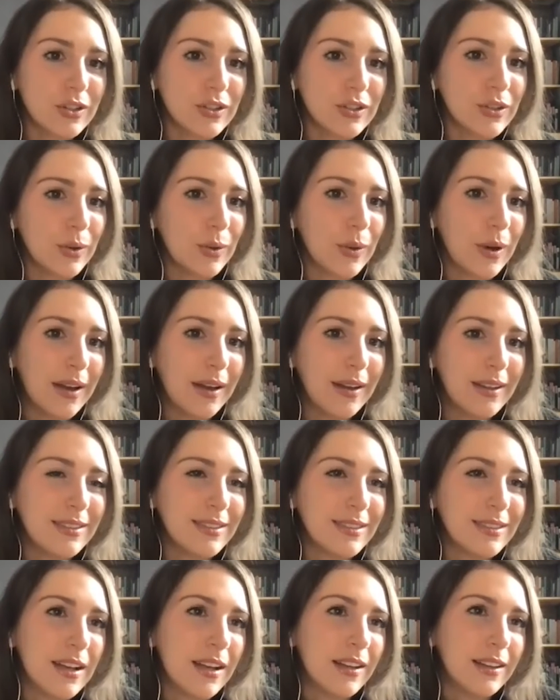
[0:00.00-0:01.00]
So uh,
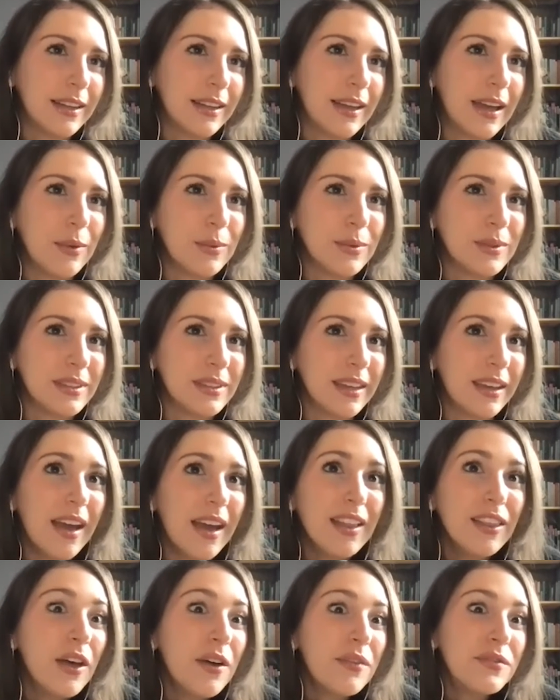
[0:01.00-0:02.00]
it's not like I was like,
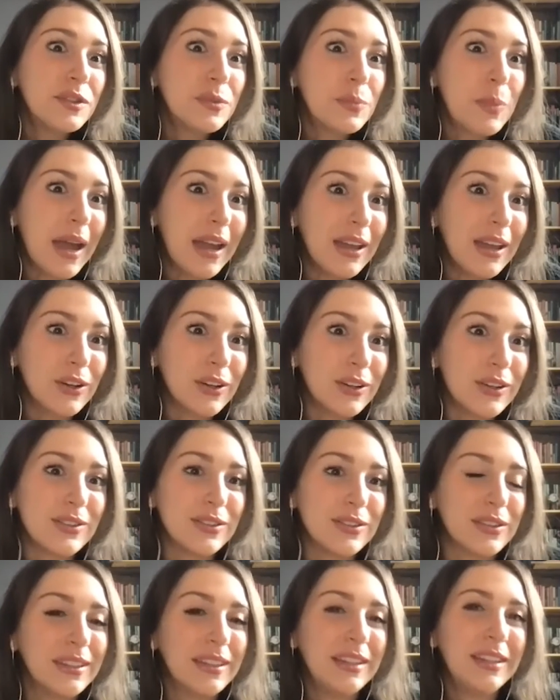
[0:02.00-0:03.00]
I love
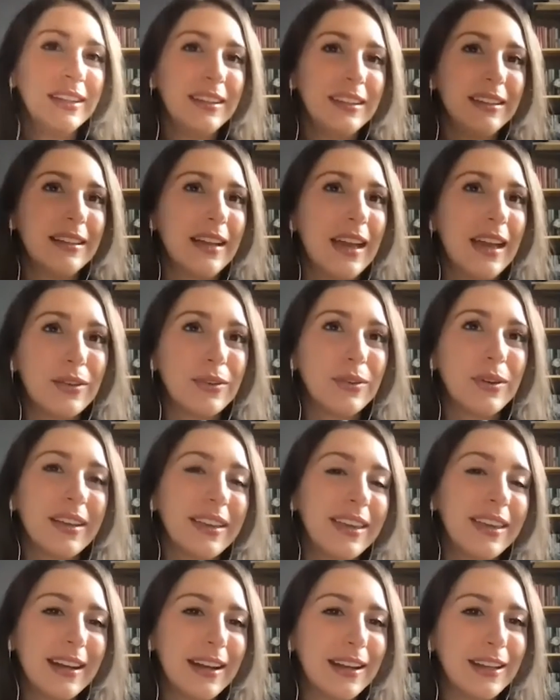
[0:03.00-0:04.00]
spiders. I don't,
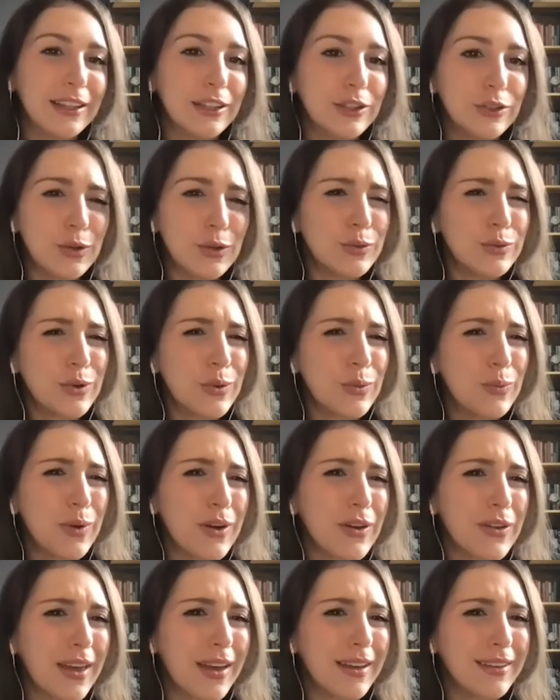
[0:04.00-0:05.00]
again, I like, don't know
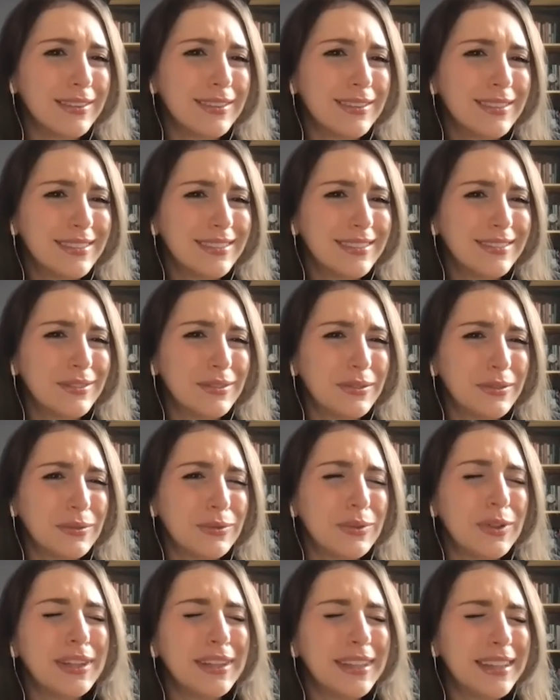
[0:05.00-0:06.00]
where that
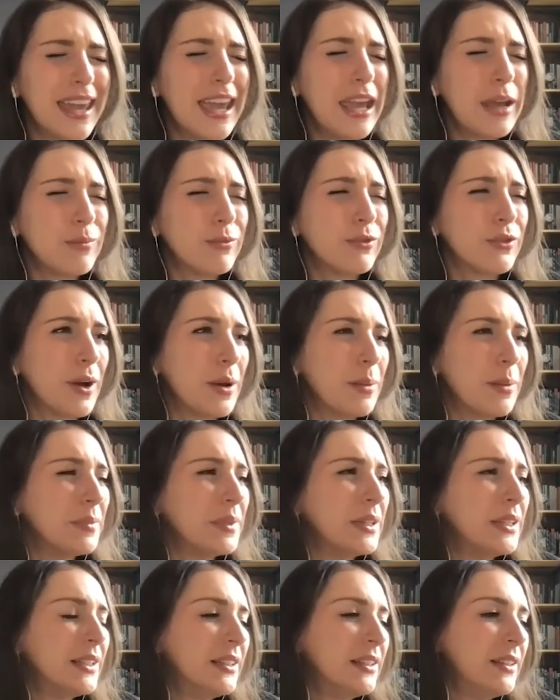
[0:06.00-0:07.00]
really came from.
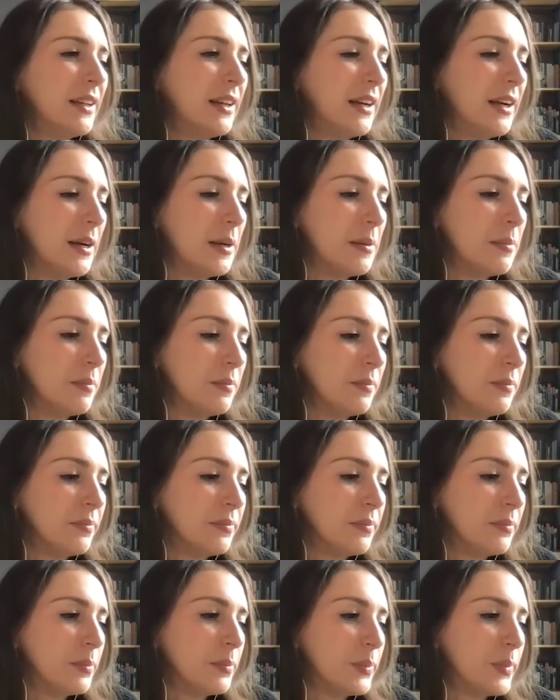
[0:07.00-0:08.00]
Um,
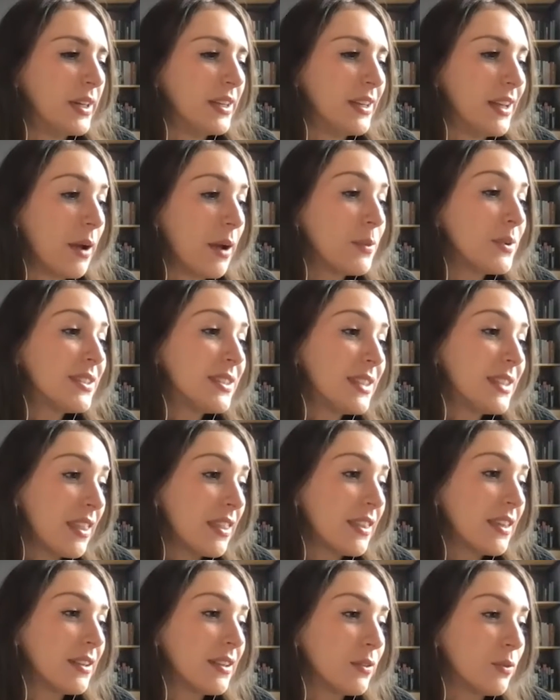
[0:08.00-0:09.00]
but I would say
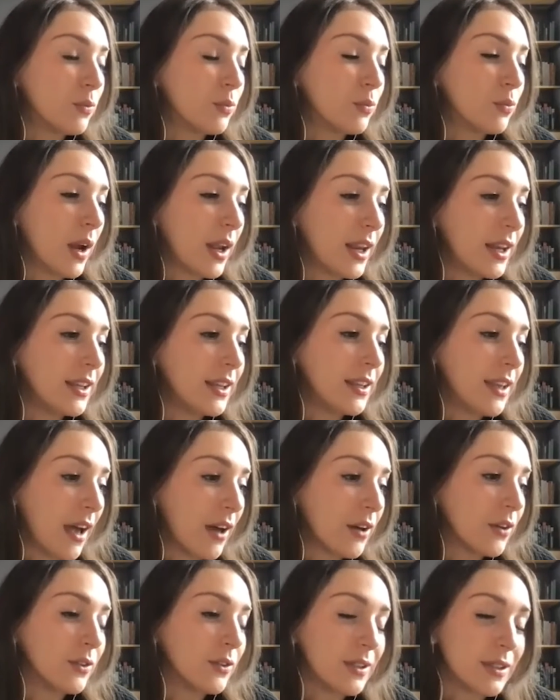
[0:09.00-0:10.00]
that writing
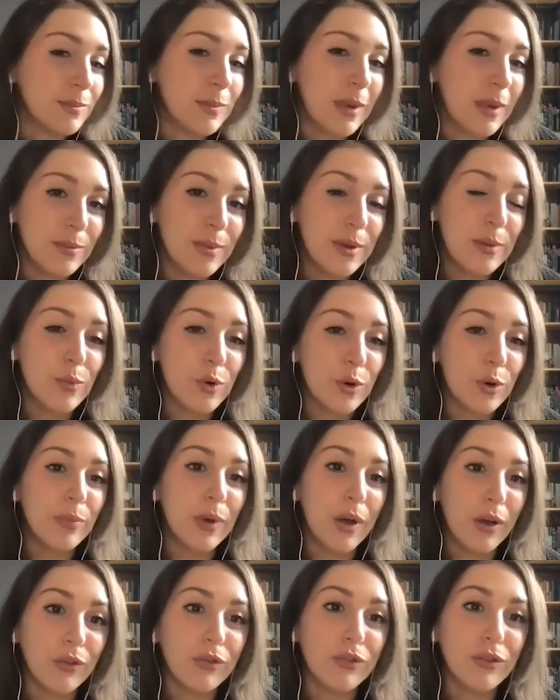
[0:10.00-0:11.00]
Cackle has made me more
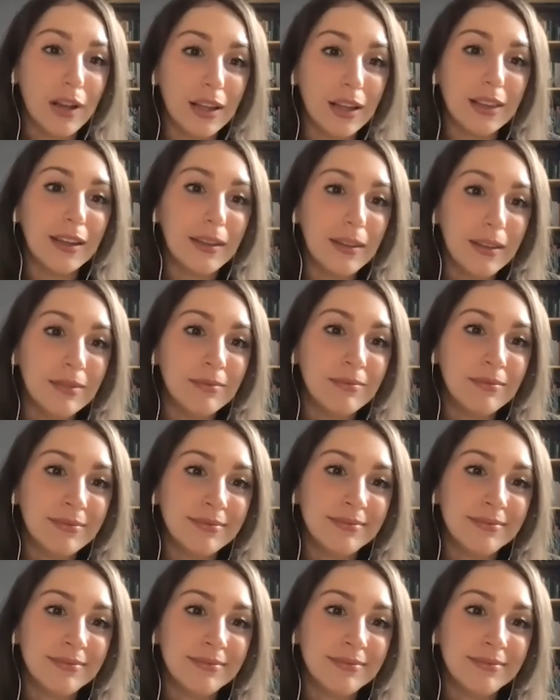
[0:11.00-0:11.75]
bug friendly.